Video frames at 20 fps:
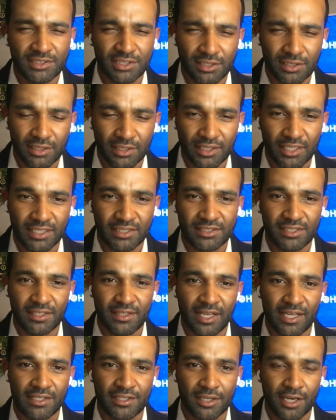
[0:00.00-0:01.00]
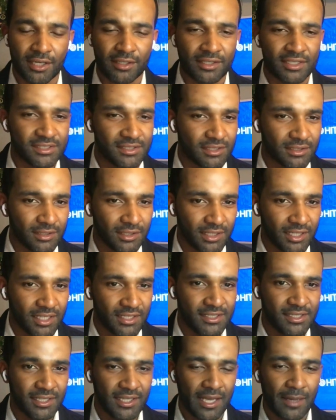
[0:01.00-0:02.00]
to look into that darkness, to look
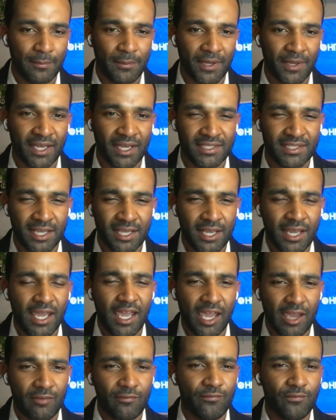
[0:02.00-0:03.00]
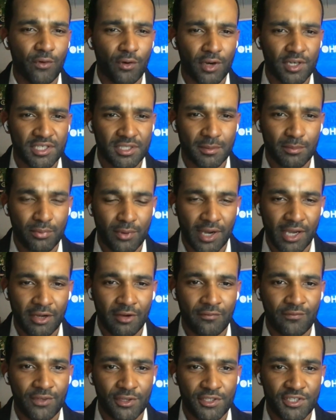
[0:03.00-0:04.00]
into that past, and forge a
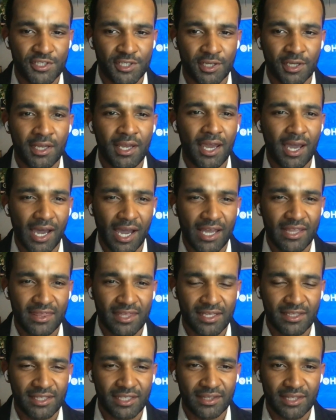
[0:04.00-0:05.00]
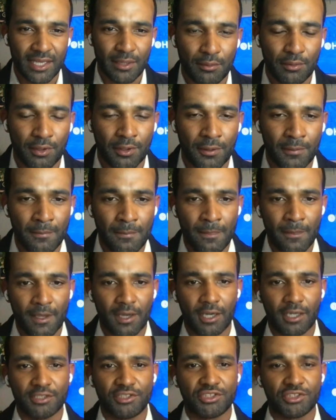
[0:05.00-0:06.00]
brighter future, I think that will
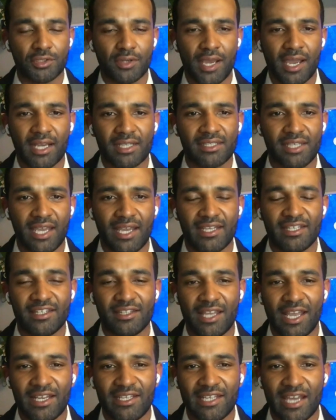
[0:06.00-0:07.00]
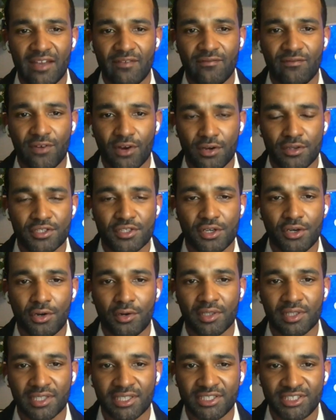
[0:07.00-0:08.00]
attract a, a diverse
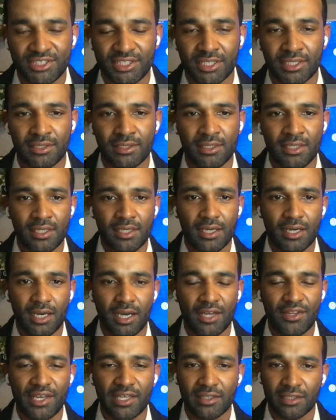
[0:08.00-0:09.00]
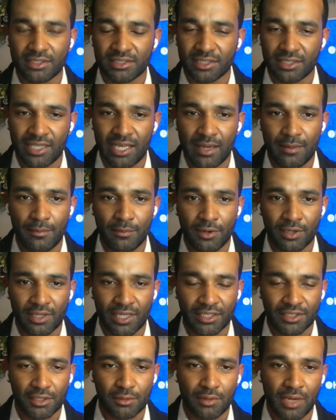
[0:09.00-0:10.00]
coalition uh, that looks a lot more
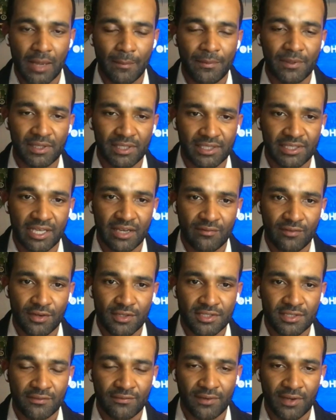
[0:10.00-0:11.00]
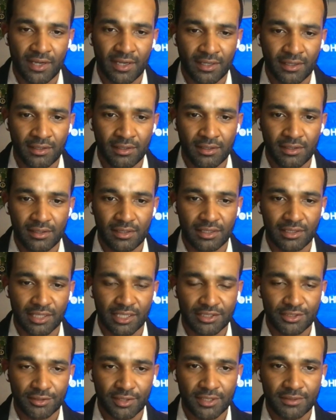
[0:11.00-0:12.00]
like the rapidly diversifying
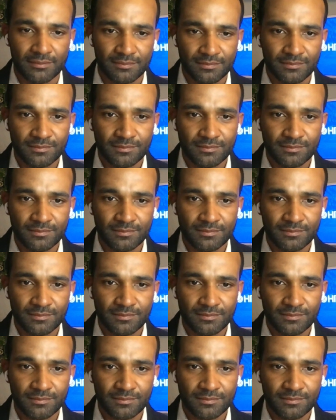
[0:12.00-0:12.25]
electorate.